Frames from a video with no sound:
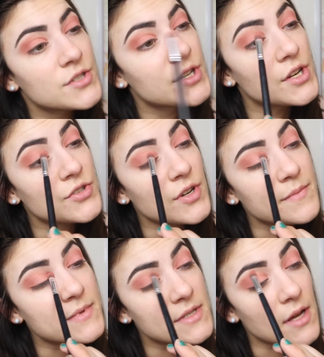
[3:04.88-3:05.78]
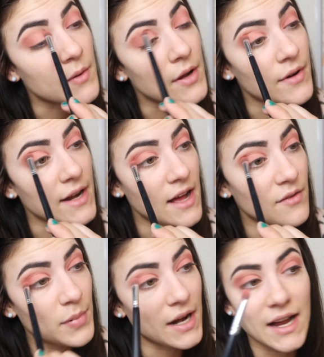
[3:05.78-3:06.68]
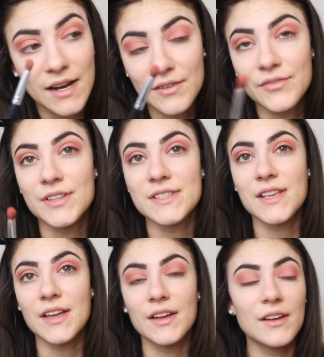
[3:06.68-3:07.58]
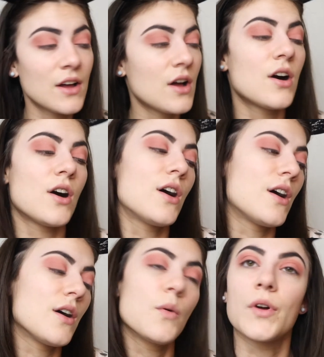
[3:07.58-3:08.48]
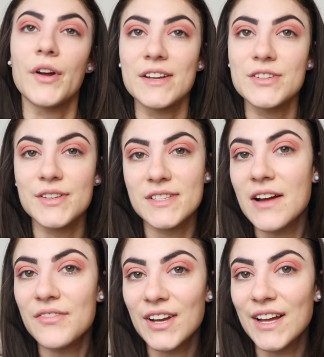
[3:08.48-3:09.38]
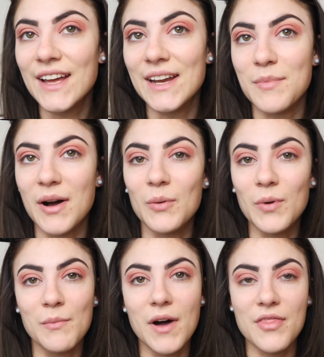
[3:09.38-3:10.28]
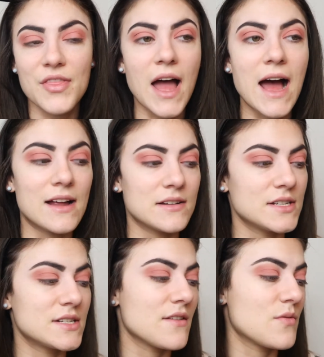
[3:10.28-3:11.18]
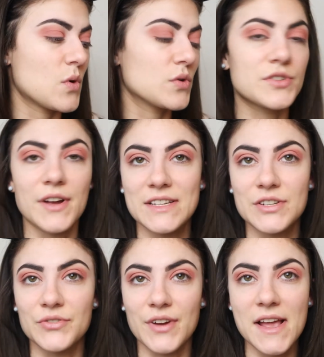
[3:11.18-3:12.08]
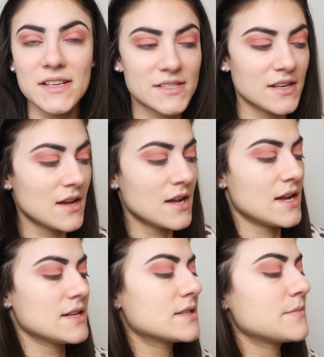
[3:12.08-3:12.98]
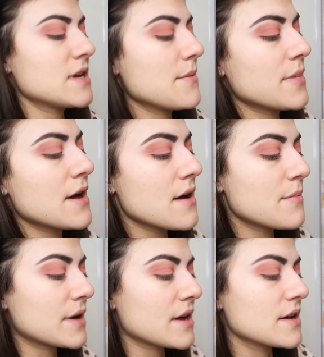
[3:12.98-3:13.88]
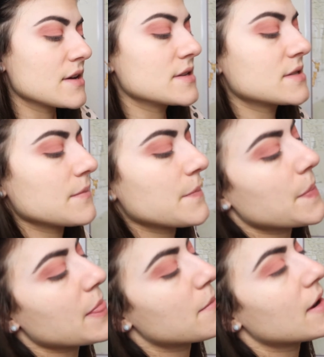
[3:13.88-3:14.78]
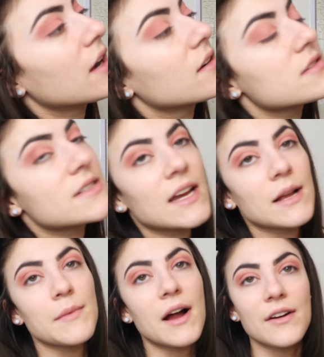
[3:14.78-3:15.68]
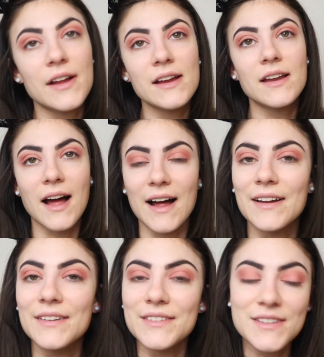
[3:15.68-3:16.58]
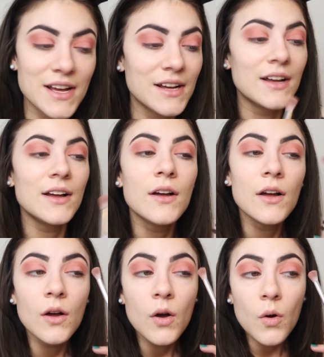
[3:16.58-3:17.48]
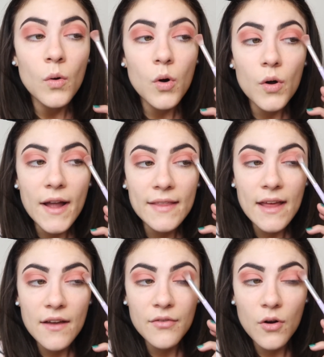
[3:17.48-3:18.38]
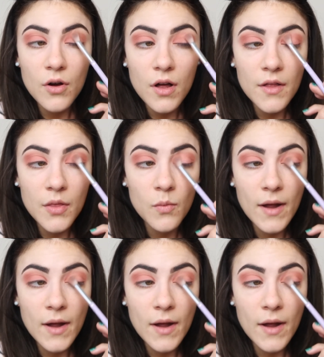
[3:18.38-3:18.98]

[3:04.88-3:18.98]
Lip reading: 2 trips that we already have planned for this year are, we're going to South Africa in about 1 month, and we're also going to Greece in September because my uncle's getting married and we're going there for the